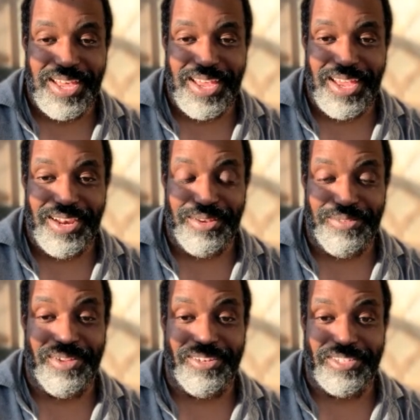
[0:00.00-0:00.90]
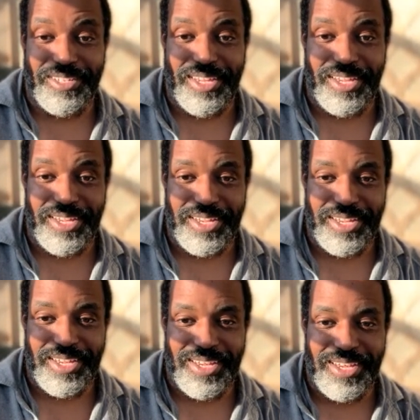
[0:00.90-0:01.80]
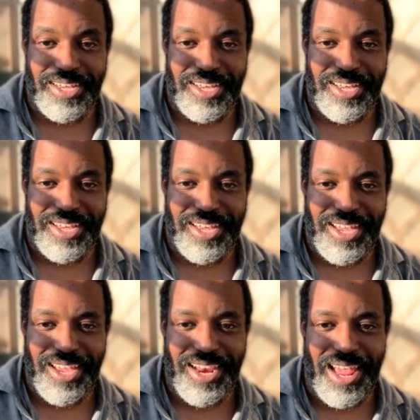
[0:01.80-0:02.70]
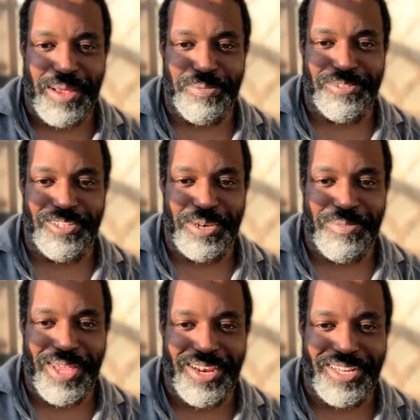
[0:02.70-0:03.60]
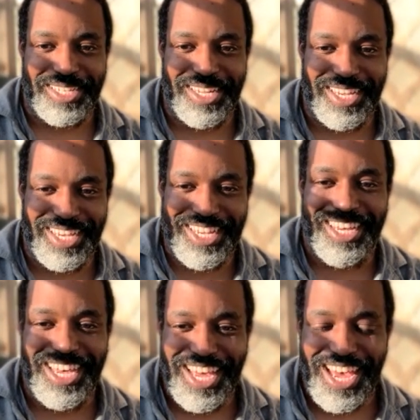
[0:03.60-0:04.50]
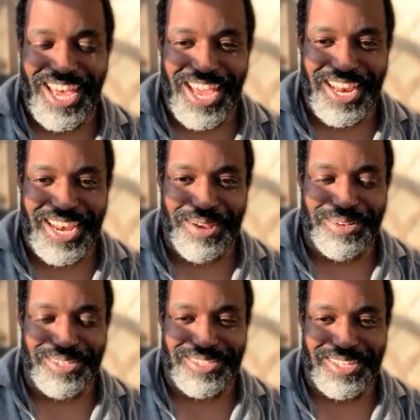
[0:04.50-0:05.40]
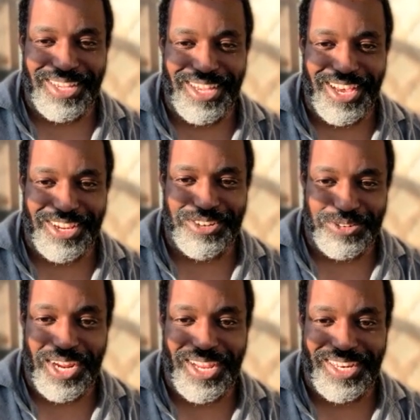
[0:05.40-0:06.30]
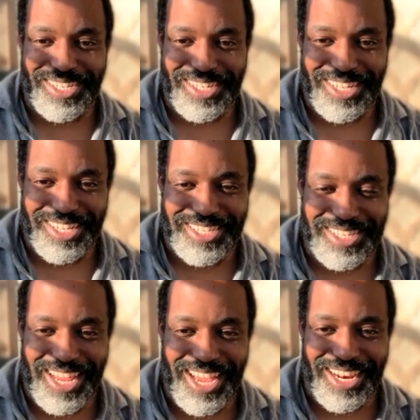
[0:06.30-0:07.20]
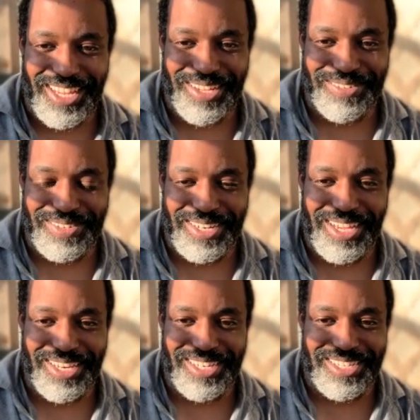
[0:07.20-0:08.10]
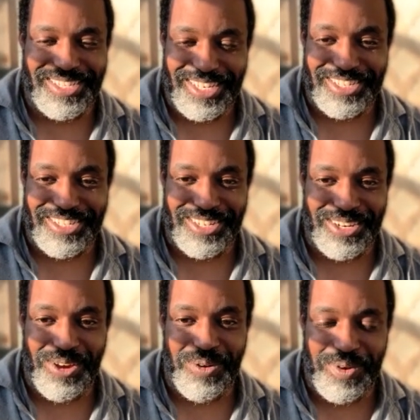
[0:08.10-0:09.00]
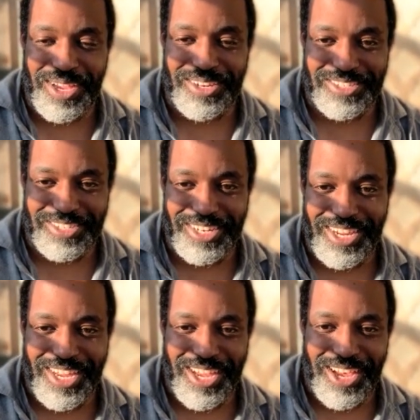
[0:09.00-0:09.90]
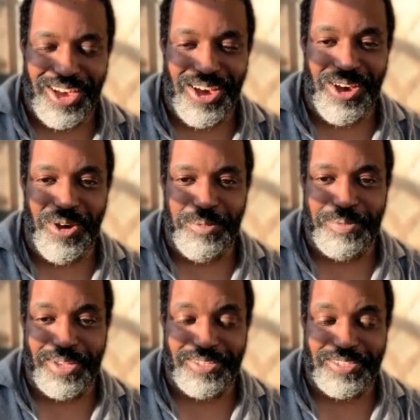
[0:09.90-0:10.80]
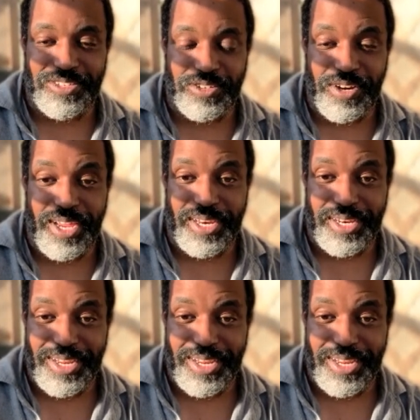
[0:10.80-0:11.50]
and eventually it happens automatically. And now it's a trait. It's not even a decision, a wish, a hope. It's a trait.